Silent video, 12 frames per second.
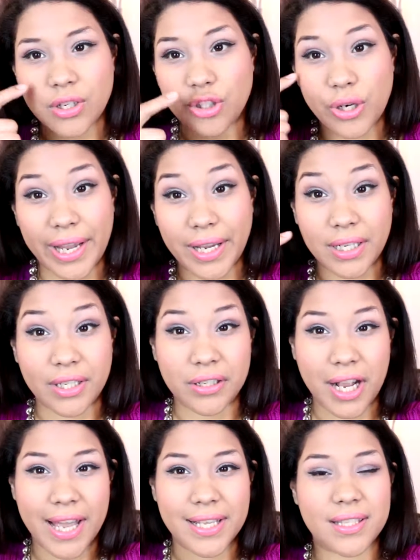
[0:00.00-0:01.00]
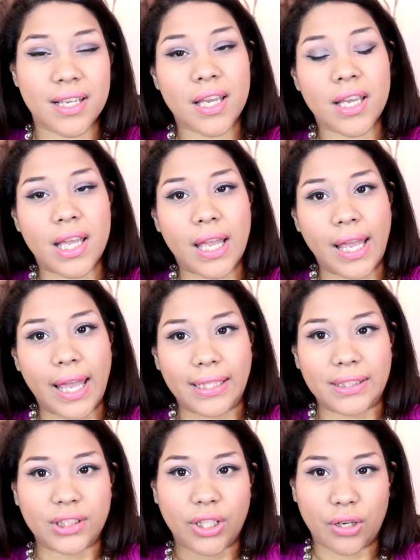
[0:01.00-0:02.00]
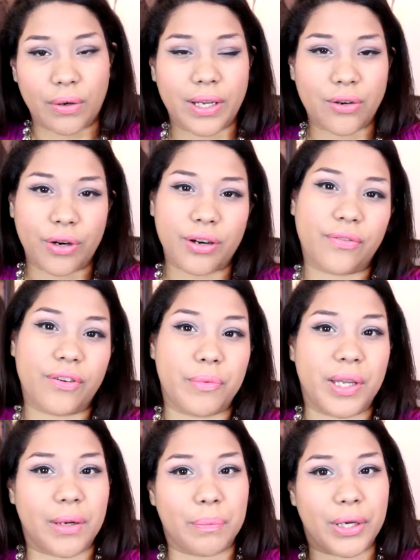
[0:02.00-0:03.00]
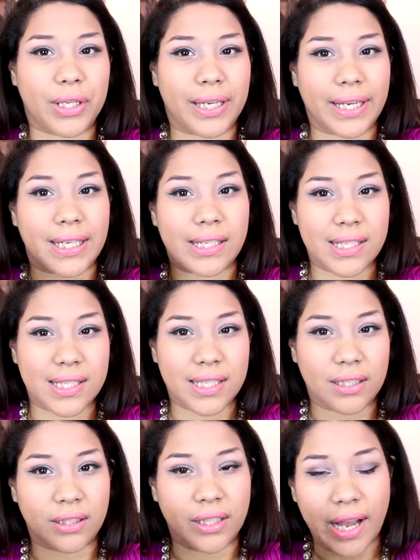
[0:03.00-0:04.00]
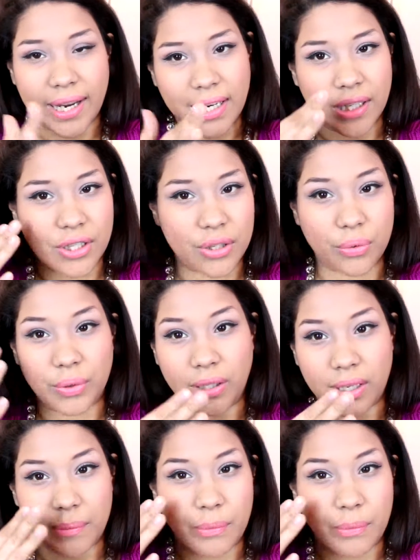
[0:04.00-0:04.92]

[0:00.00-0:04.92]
dry under eyes, so in order for me to put like concealer, I need to really